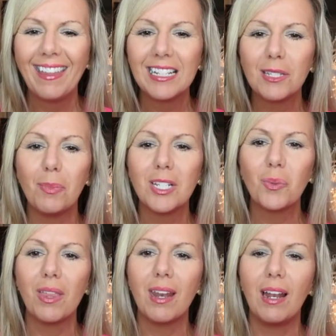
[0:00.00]
That's the best
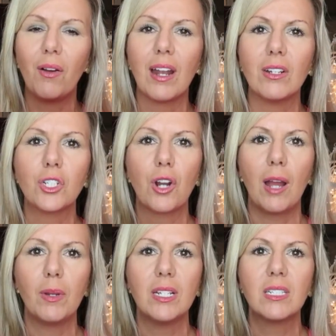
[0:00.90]
way that I know how to
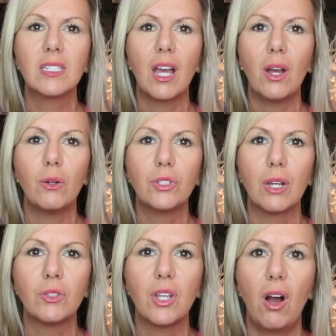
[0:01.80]
describe it. It's so
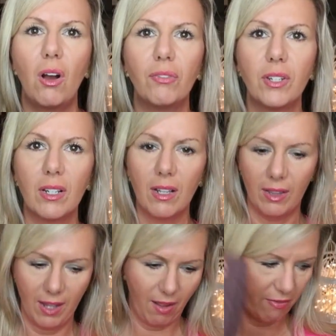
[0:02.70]
soft.
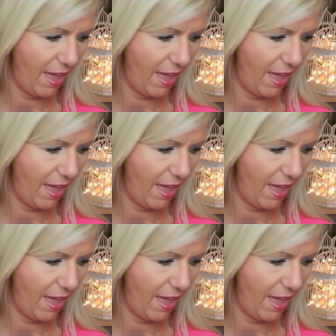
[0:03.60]
Love